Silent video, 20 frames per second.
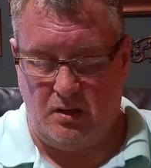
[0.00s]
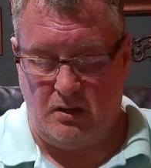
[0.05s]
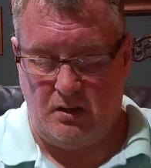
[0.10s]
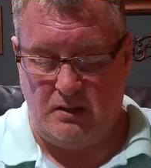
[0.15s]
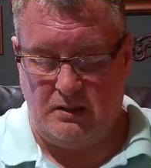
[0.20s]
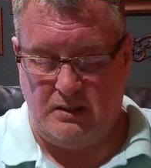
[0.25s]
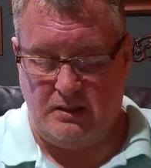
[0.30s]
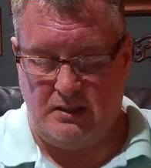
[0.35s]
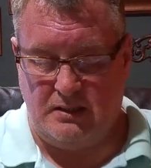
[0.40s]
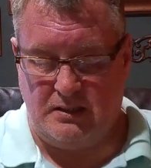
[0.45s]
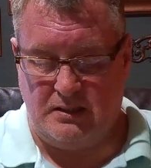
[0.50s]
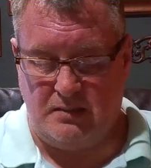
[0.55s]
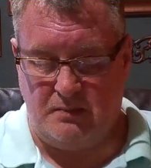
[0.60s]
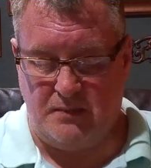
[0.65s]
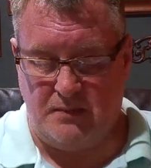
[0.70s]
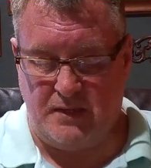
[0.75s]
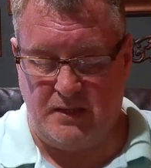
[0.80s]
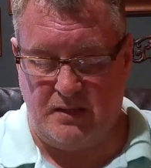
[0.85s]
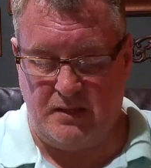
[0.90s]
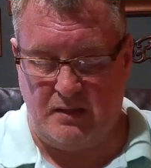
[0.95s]
Take
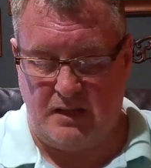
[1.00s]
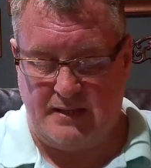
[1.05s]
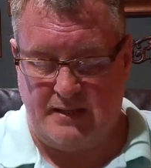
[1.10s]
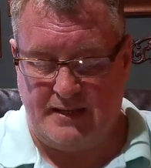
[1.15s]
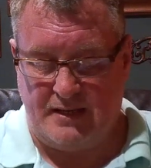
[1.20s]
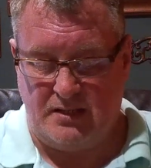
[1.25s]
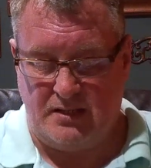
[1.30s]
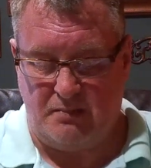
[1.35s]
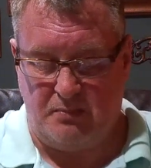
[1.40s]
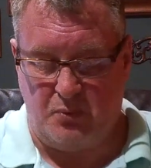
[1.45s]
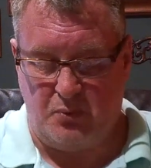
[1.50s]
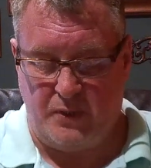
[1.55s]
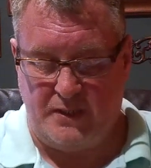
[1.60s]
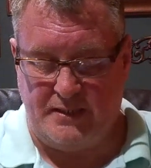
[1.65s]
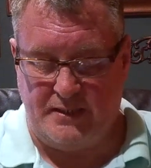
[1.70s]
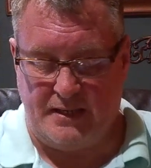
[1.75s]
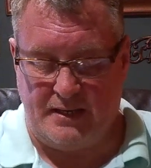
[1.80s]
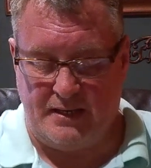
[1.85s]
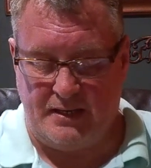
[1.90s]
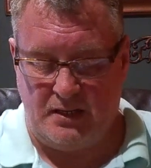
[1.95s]
something that has a point
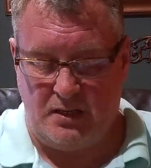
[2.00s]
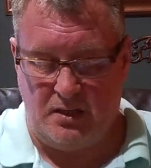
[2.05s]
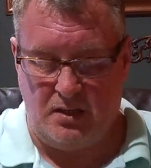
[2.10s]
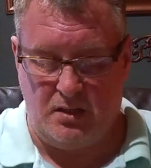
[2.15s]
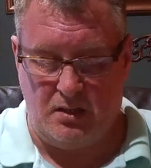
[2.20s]
on it.